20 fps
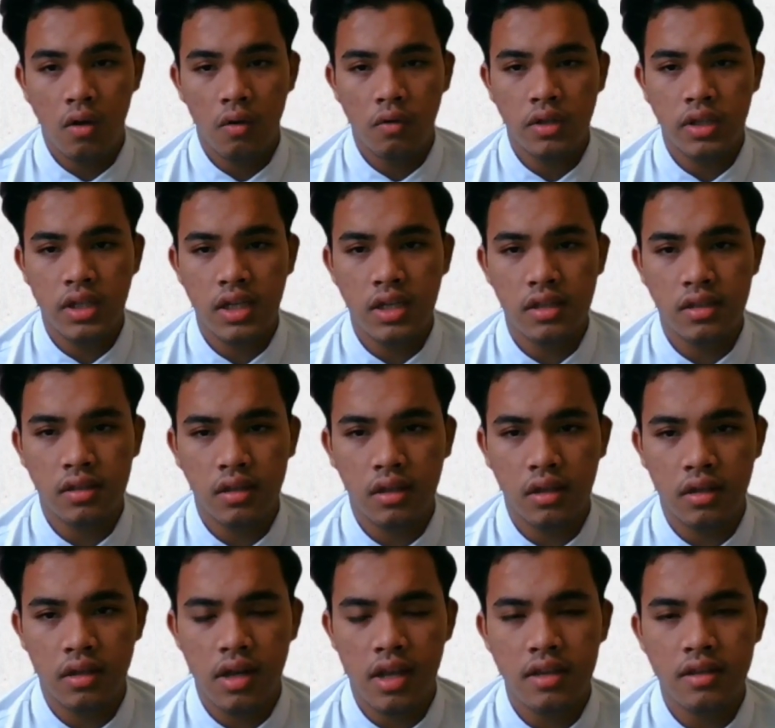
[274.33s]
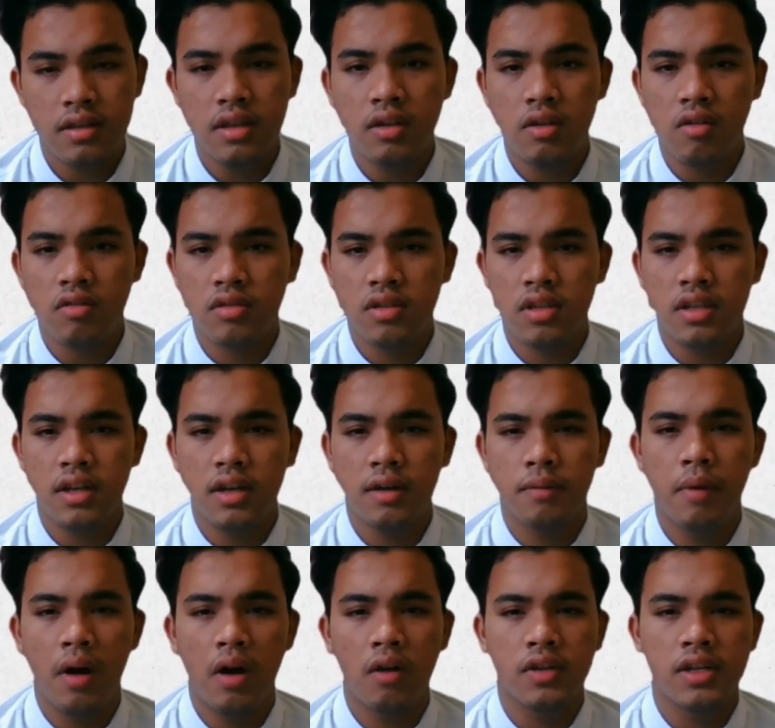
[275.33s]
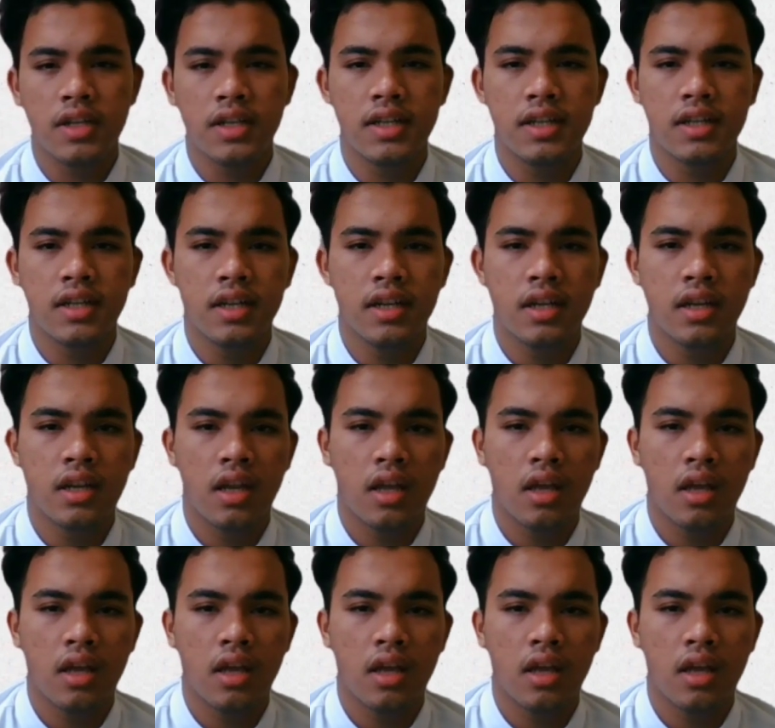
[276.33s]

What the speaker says: which is raising concern about the